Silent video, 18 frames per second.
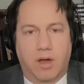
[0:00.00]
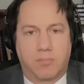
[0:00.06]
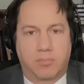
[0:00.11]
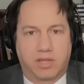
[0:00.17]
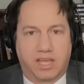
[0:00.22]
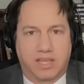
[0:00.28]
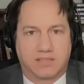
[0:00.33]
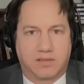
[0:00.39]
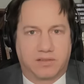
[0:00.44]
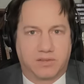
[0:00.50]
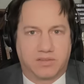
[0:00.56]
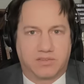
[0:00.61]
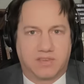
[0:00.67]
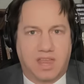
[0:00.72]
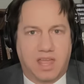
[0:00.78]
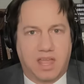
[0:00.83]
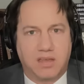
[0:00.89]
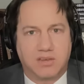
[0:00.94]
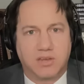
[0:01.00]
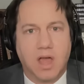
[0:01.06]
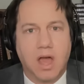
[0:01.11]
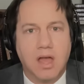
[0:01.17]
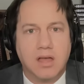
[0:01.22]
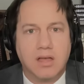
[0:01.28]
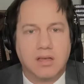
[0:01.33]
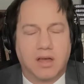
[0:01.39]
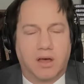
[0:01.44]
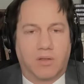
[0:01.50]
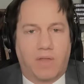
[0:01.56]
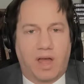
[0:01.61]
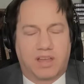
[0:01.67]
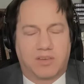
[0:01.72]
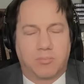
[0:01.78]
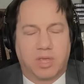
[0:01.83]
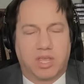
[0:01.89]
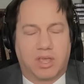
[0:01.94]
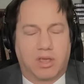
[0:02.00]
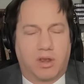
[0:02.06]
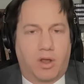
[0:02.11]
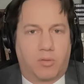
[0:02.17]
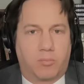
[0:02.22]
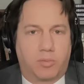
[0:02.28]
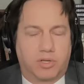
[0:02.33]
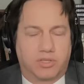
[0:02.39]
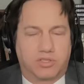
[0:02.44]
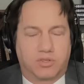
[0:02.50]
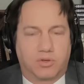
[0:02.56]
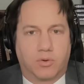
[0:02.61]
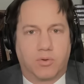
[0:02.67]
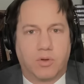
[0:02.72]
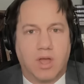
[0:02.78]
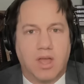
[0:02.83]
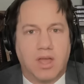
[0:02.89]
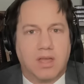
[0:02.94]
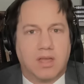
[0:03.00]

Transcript: a place on the stage, elect me and I'll put you,